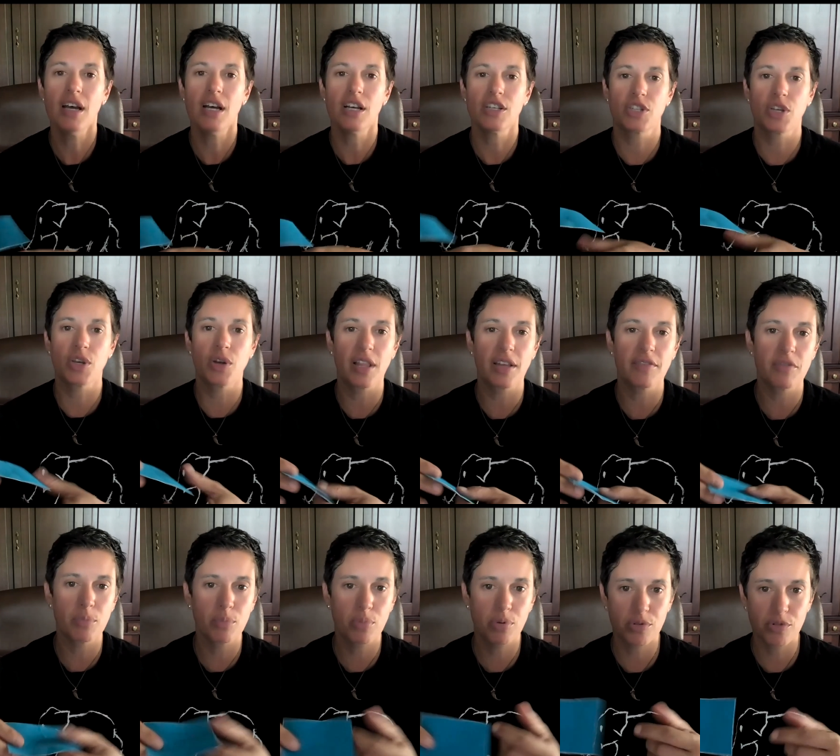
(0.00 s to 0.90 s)
So you'll have
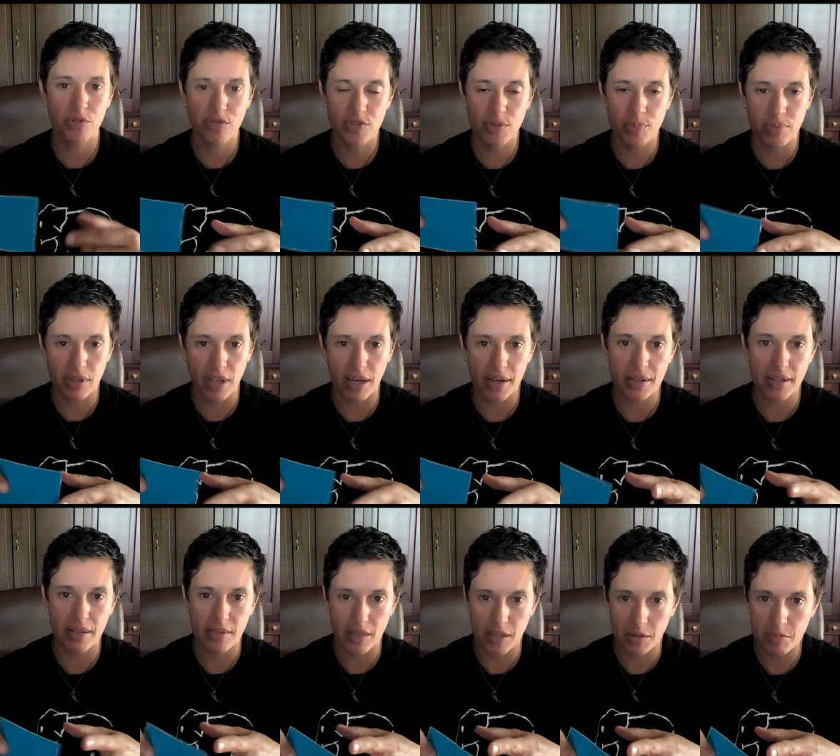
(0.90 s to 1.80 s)
improved blood
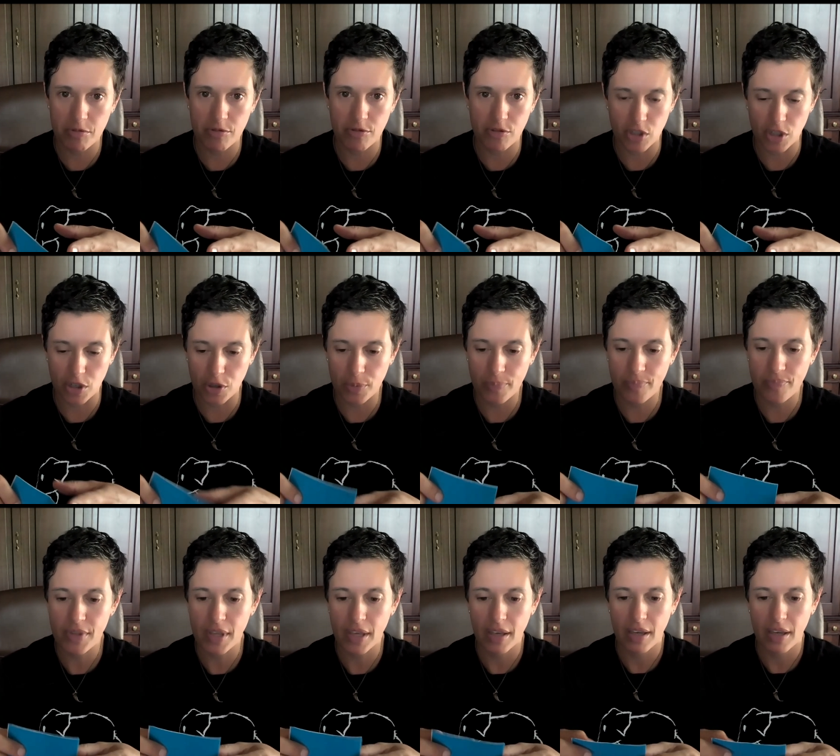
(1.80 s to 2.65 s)
and lymph flow.